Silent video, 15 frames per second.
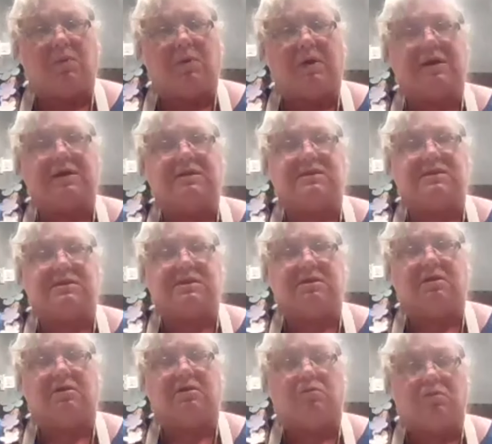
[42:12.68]
I want it to
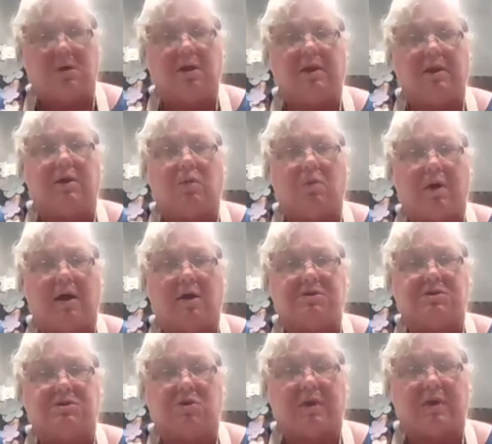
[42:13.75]
seal really
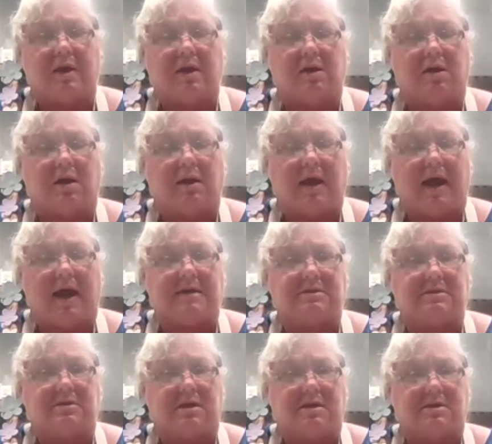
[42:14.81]
well so that it'll
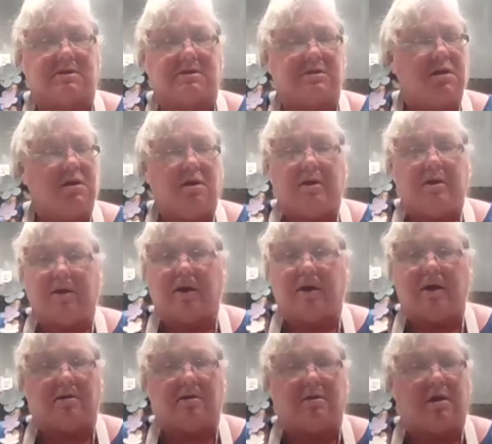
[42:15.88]
last us
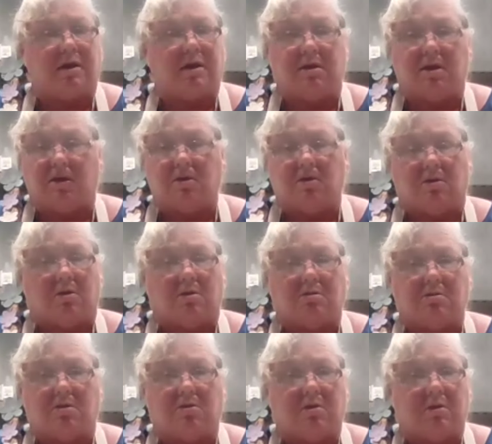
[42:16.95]
a, a
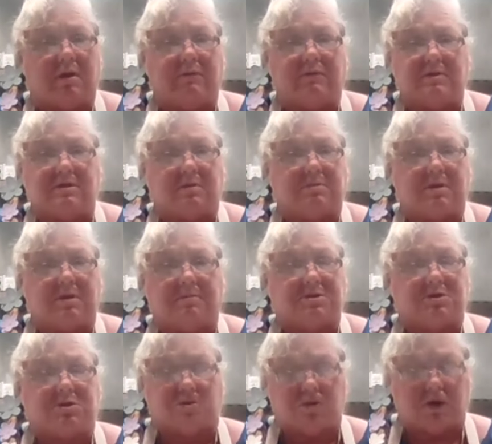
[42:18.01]
year or even
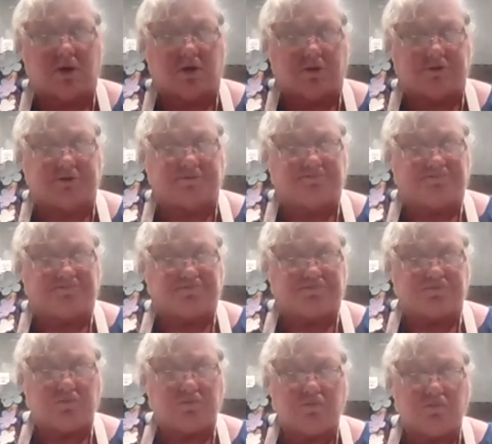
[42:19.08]
sometimes two years.
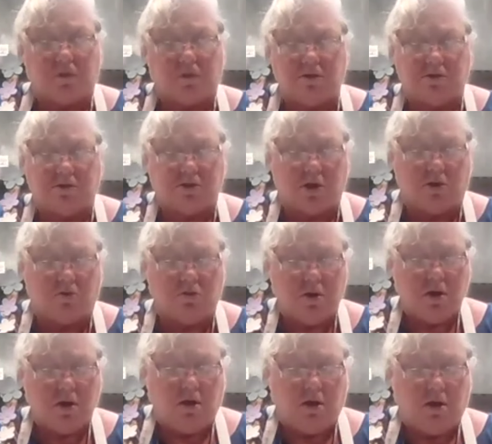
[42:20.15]
So
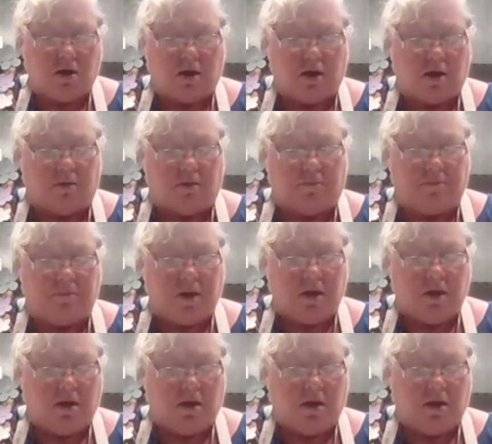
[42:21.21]
um,